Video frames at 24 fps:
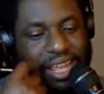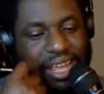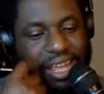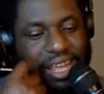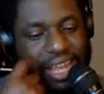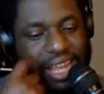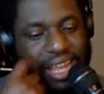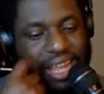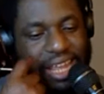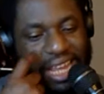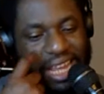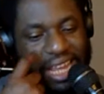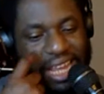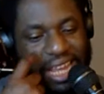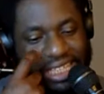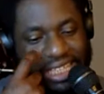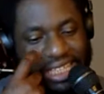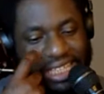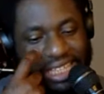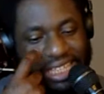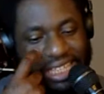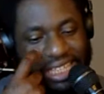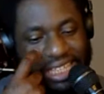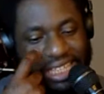
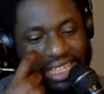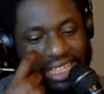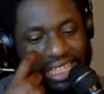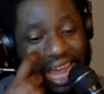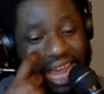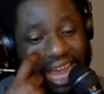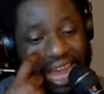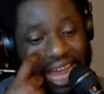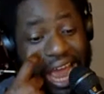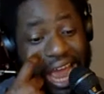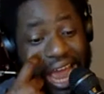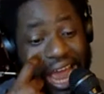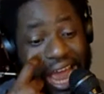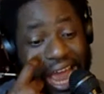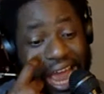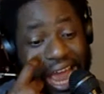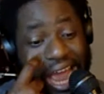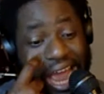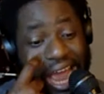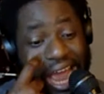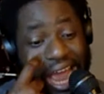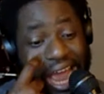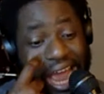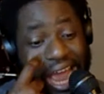He's
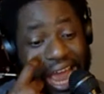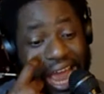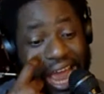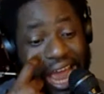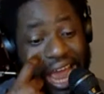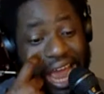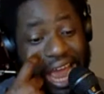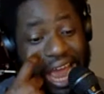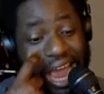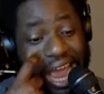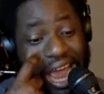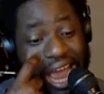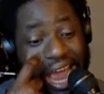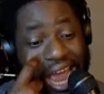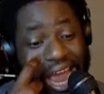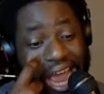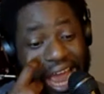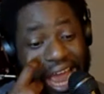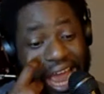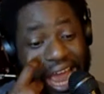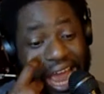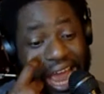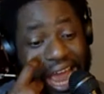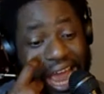I,
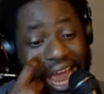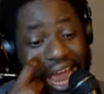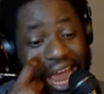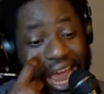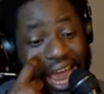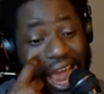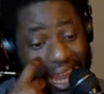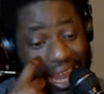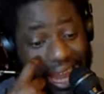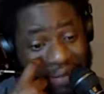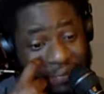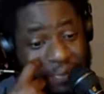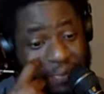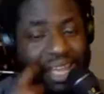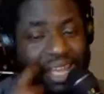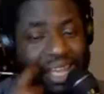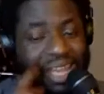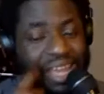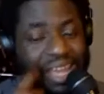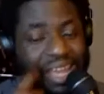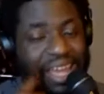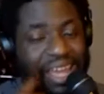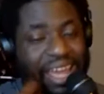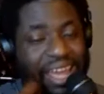um, he's
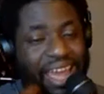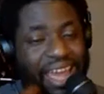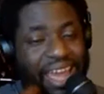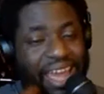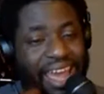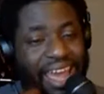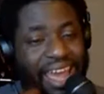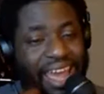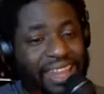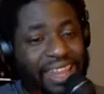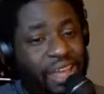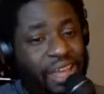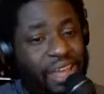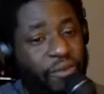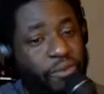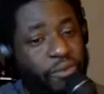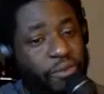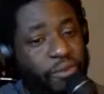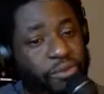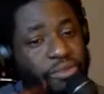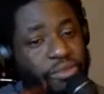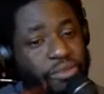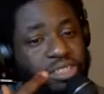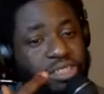not amazing,
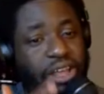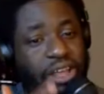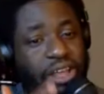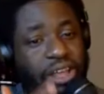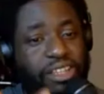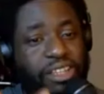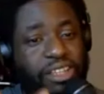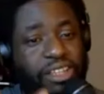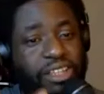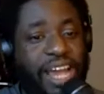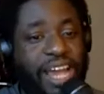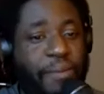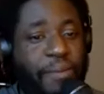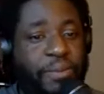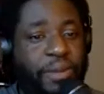but he's okay.